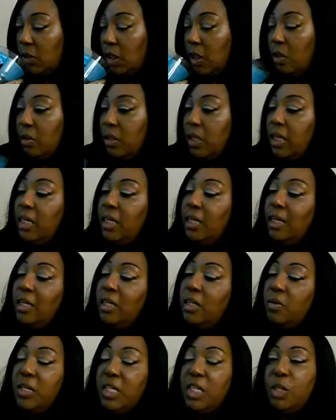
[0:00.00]
Okay, yeah,
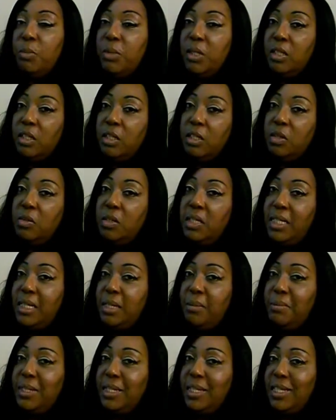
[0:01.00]
you can smell the
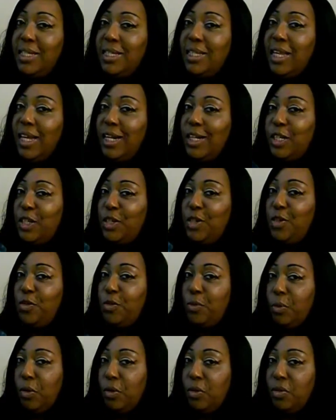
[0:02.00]
eucalyptus. It's not a
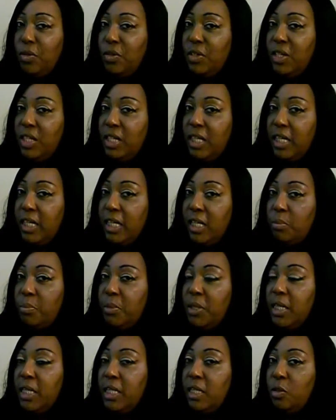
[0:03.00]
strong scent,
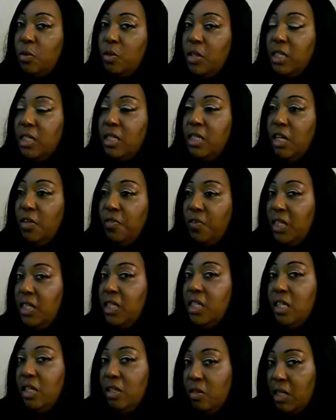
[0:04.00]
but you can definitely
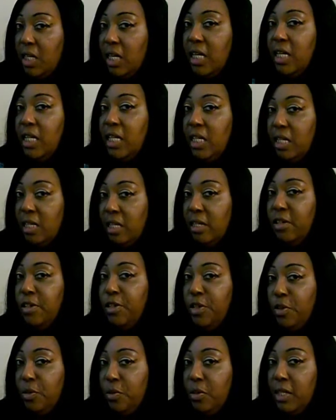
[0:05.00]
tell that it
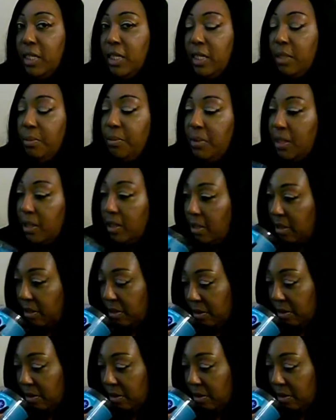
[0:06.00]
is eucalyptus.